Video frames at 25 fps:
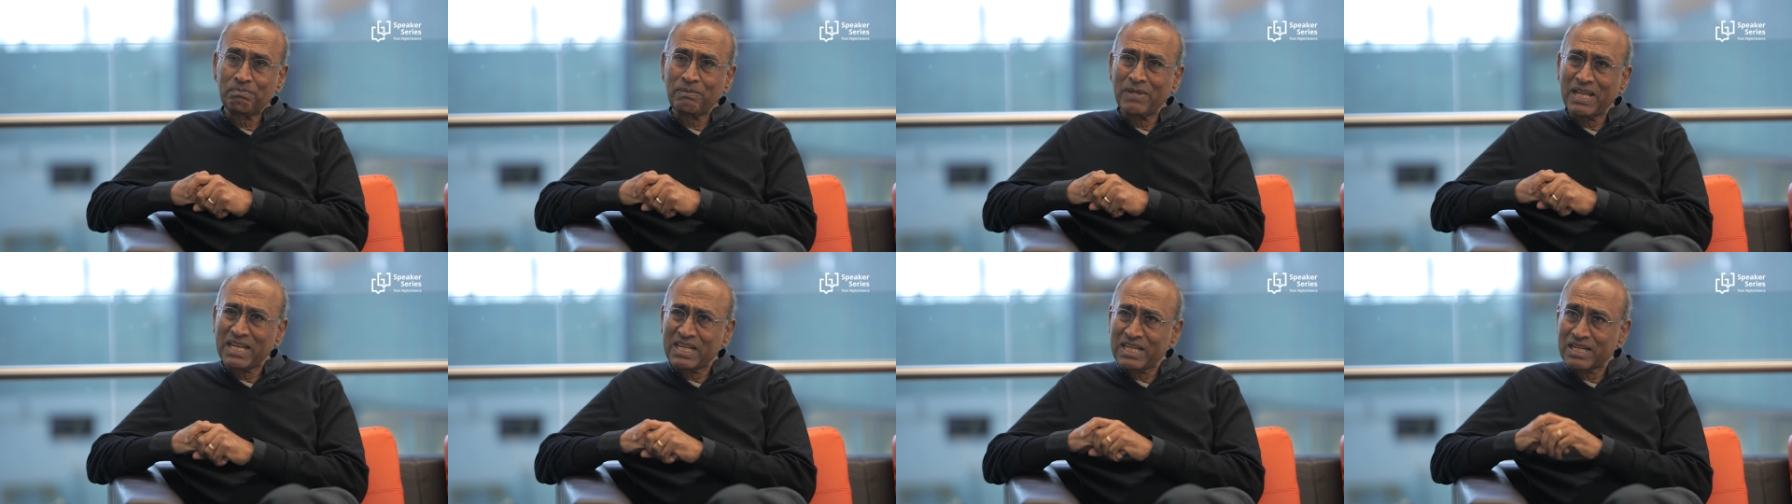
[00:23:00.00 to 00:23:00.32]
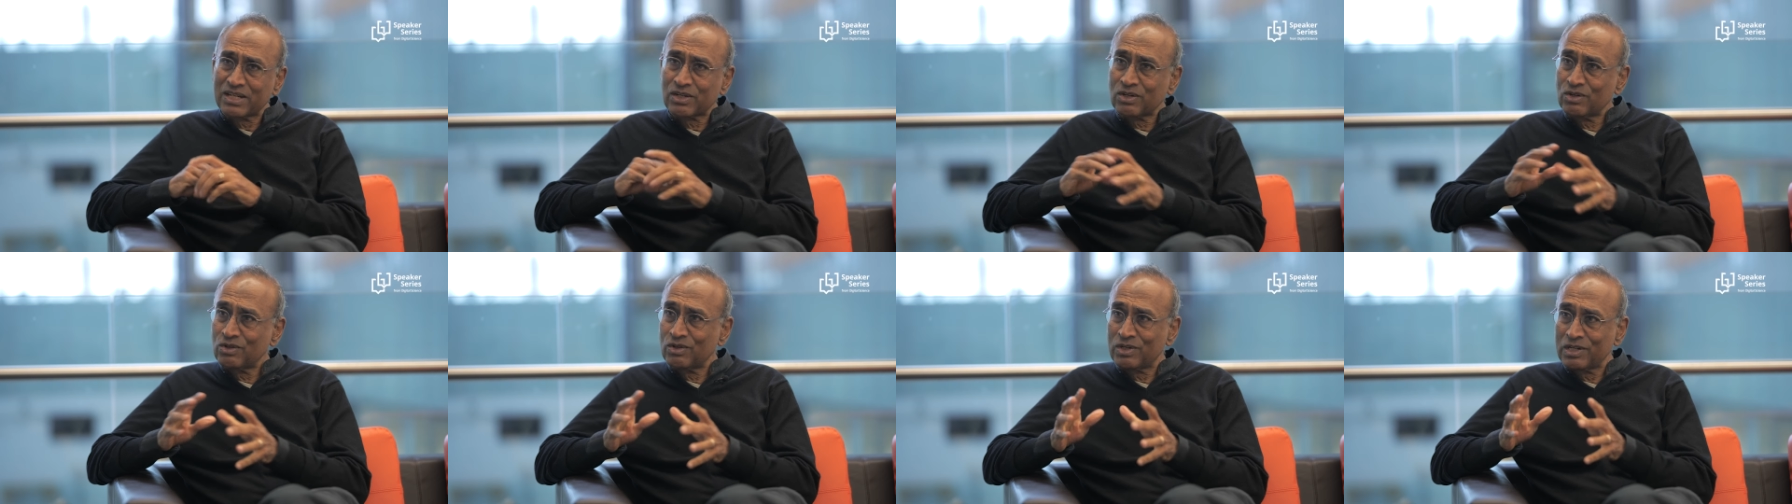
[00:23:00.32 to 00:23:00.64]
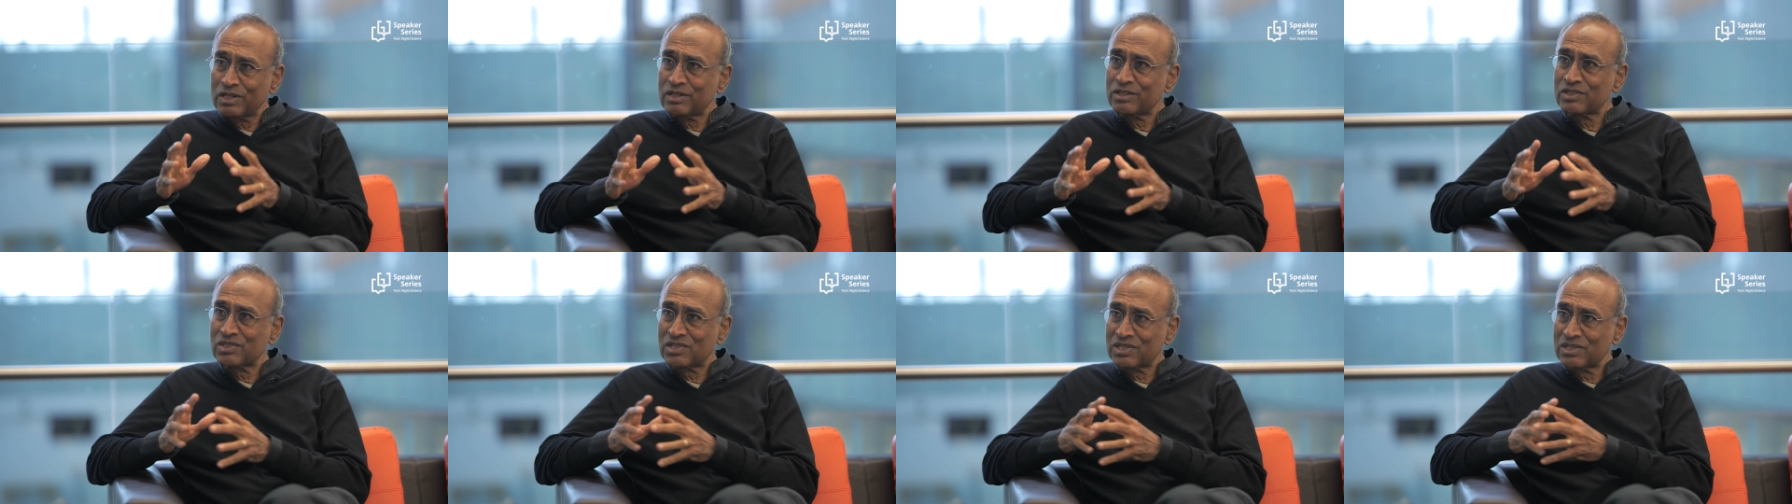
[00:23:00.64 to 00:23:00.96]
are many
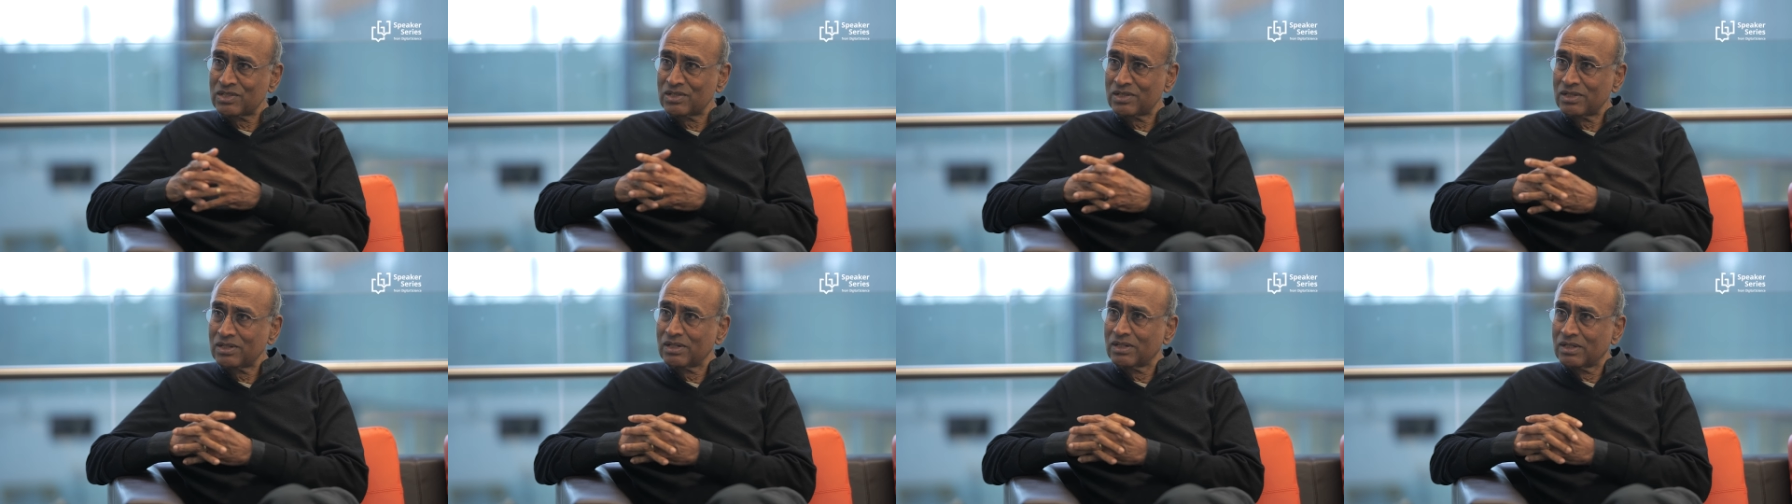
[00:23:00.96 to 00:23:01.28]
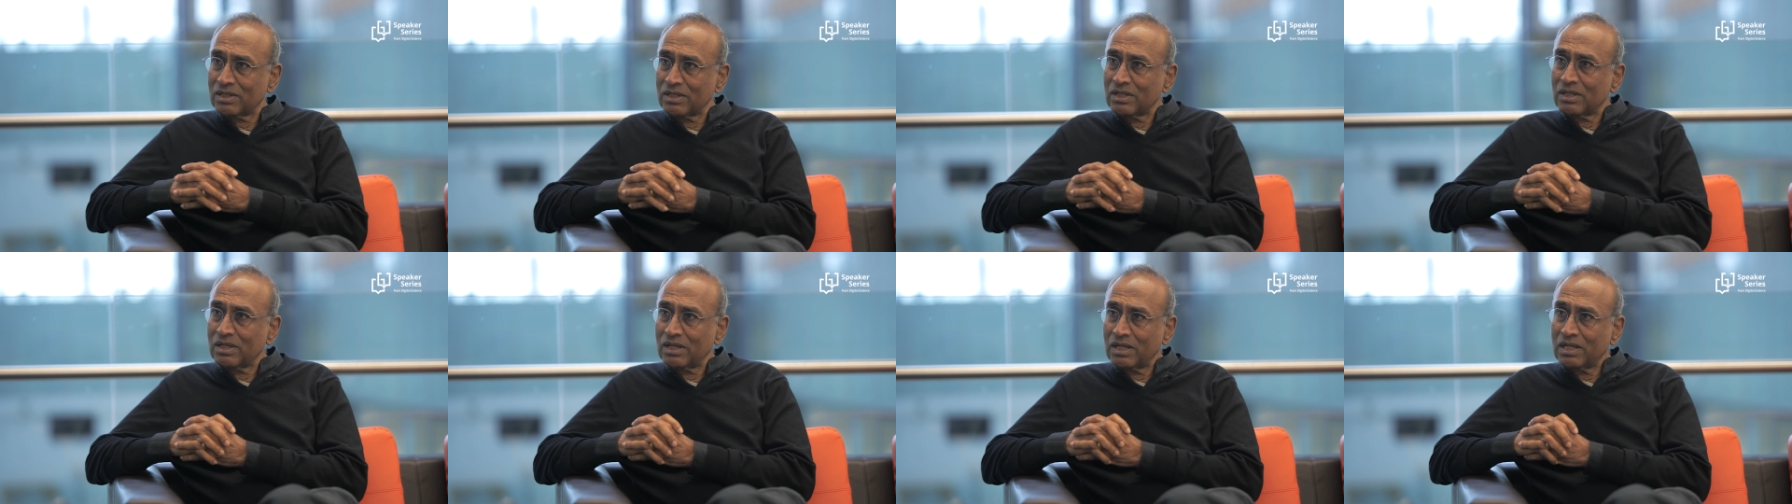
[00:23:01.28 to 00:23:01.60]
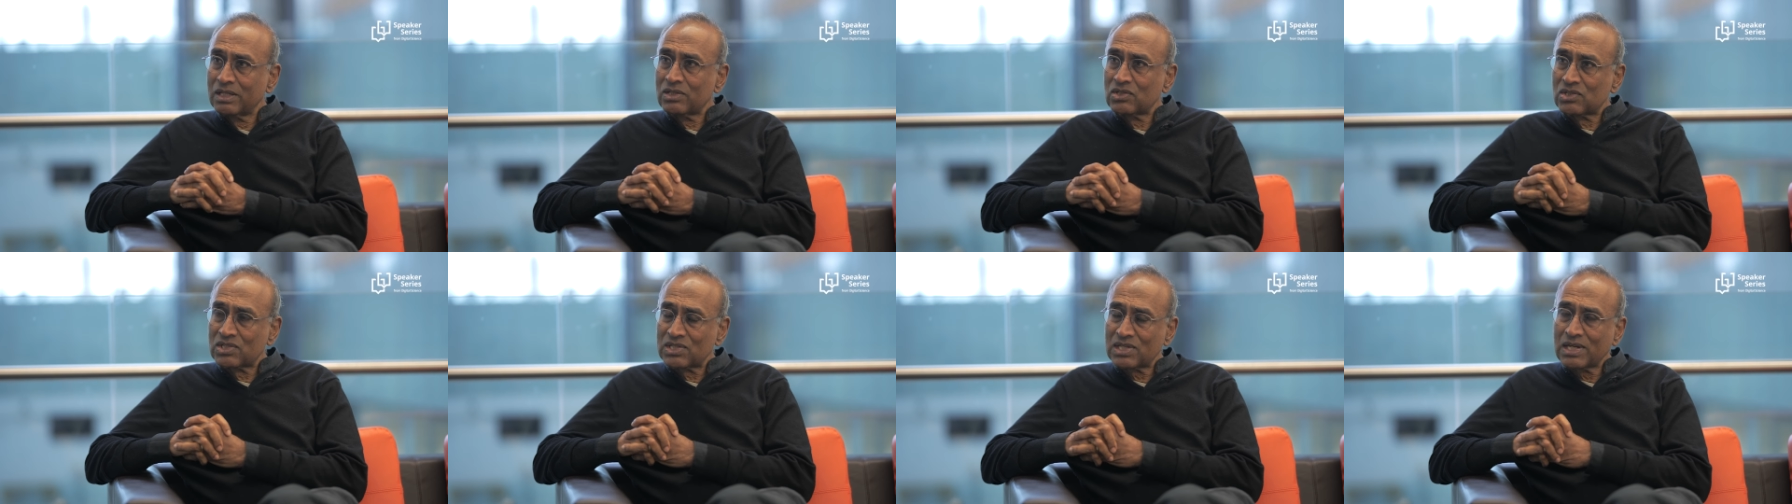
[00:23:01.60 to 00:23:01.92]
careers in,
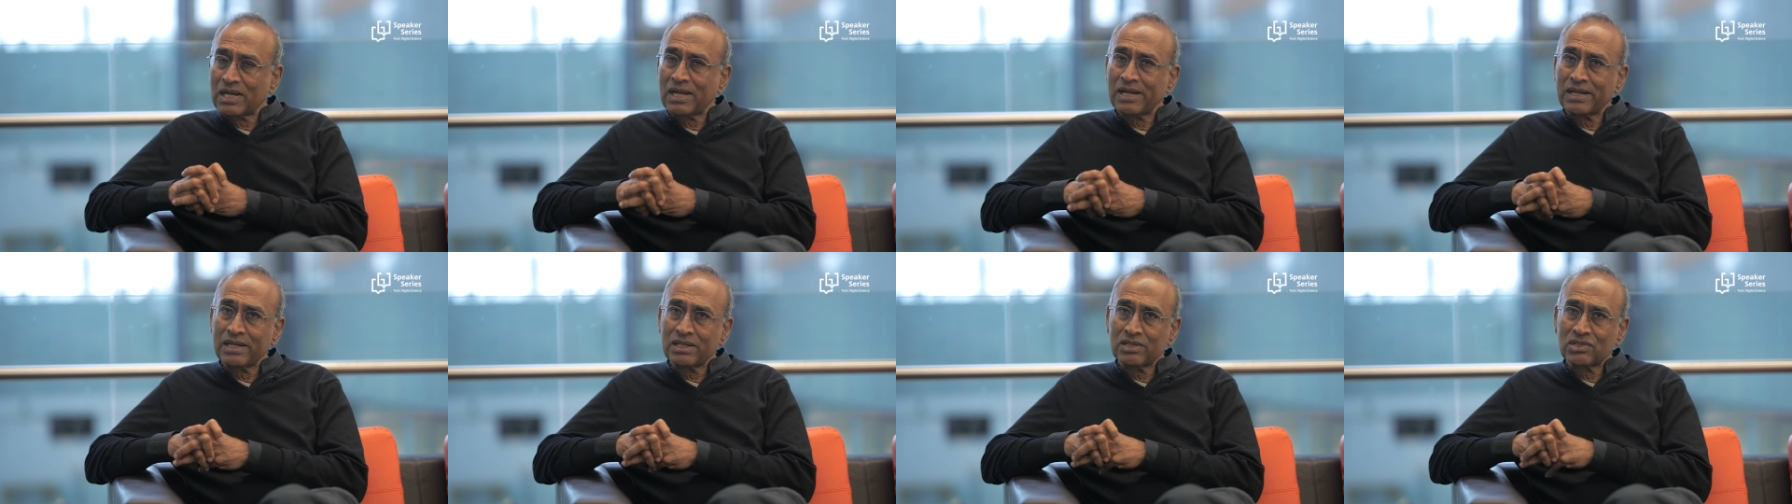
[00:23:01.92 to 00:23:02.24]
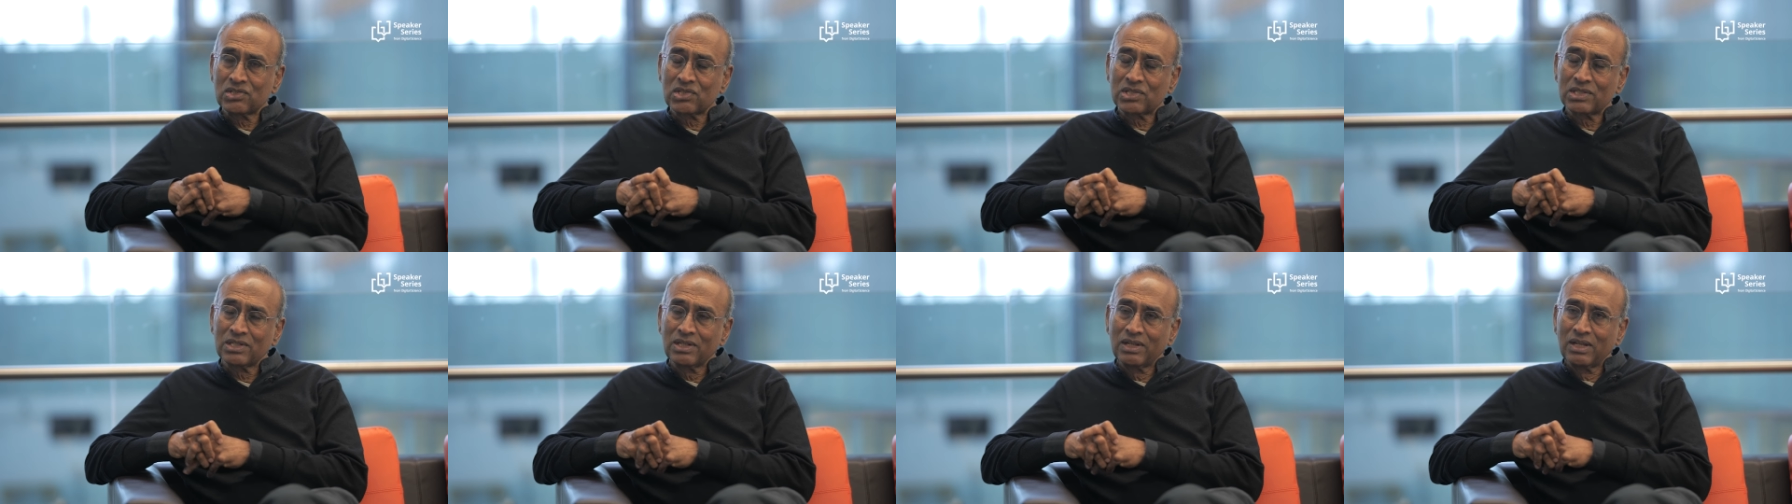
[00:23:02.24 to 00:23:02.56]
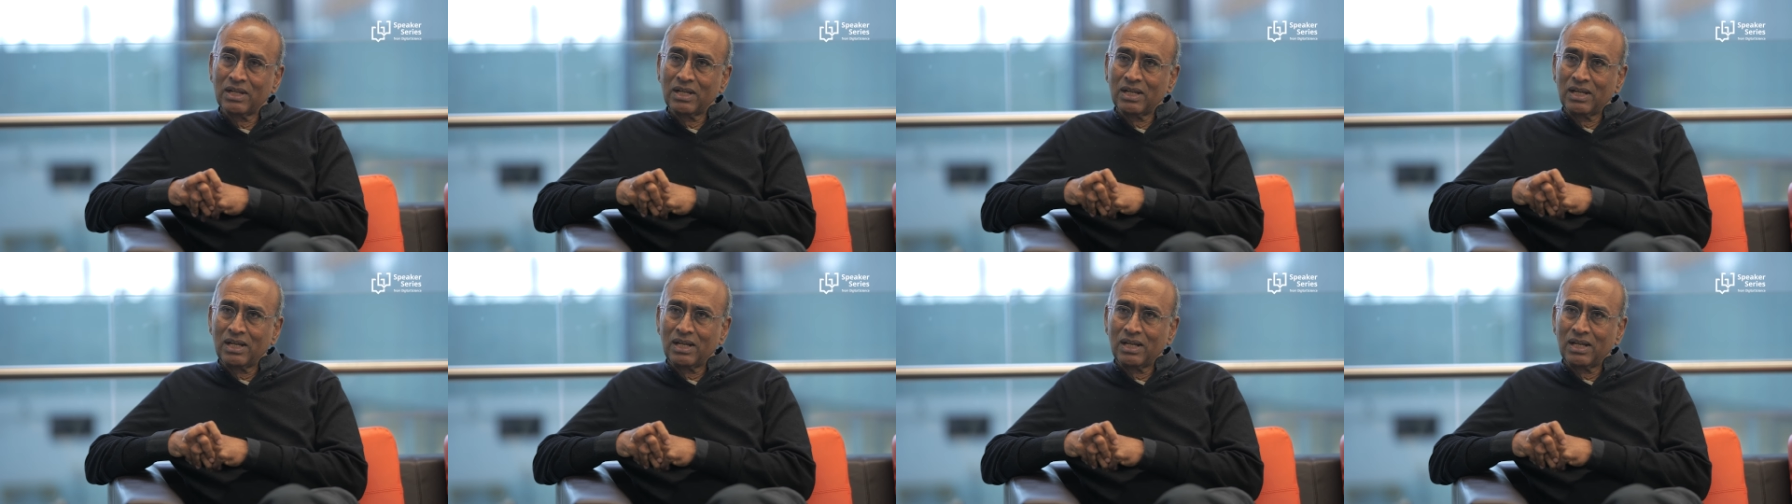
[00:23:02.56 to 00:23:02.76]
in science.